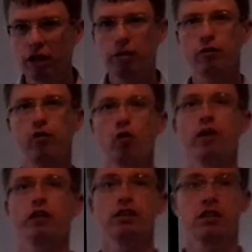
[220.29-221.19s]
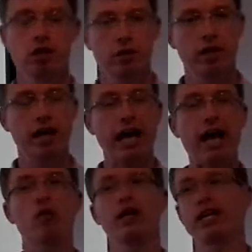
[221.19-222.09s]
before we determine
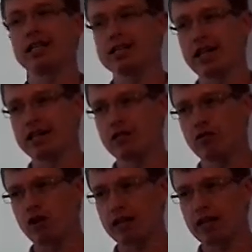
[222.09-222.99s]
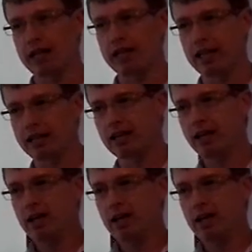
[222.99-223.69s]
how we're going to satisfy that need.